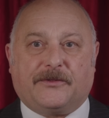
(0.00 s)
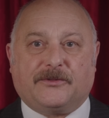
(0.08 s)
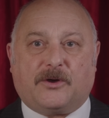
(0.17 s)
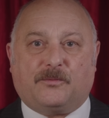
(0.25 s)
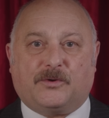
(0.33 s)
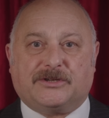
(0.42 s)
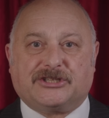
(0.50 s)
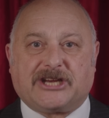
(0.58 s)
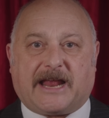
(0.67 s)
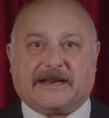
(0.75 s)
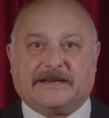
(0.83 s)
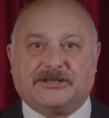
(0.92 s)
that would
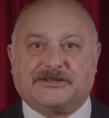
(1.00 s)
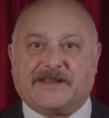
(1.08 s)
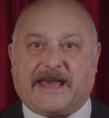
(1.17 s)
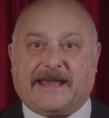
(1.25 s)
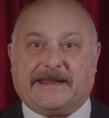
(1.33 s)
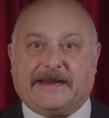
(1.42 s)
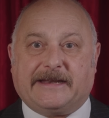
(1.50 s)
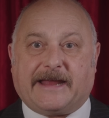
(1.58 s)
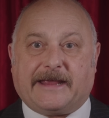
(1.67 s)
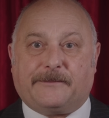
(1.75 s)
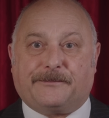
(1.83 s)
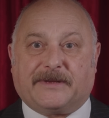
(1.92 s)
challenge their
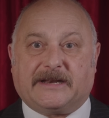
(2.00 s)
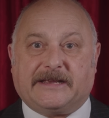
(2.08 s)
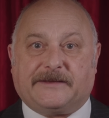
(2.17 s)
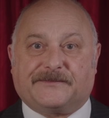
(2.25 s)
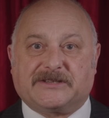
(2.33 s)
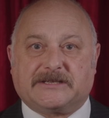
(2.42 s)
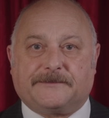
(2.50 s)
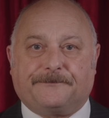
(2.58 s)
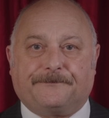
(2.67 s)
innate beliefs.